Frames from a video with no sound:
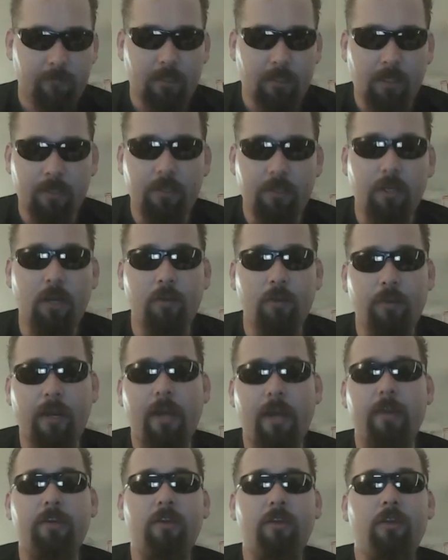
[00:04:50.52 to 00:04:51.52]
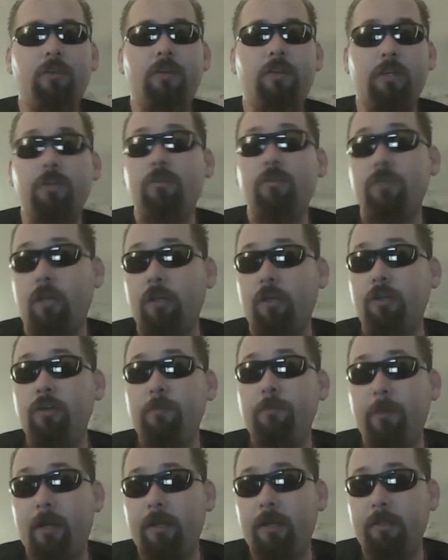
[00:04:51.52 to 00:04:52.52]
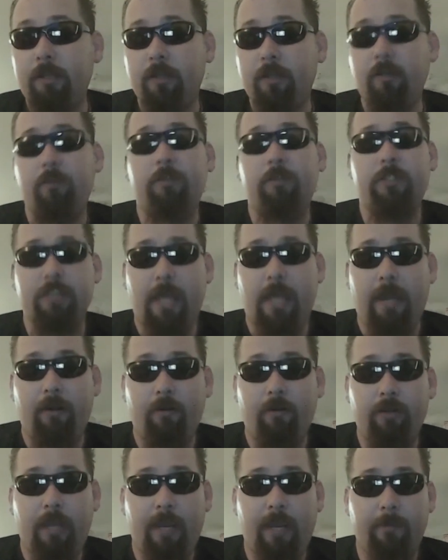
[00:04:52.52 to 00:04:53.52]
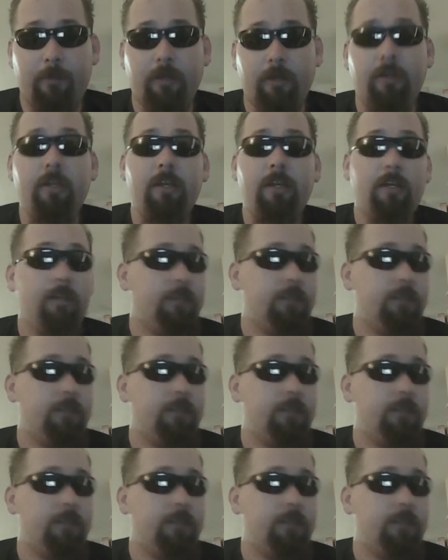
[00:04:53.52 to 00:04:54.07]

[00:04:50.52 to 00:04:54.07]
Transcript: you go there and you, you can use our coupon code, which is aggro gamer.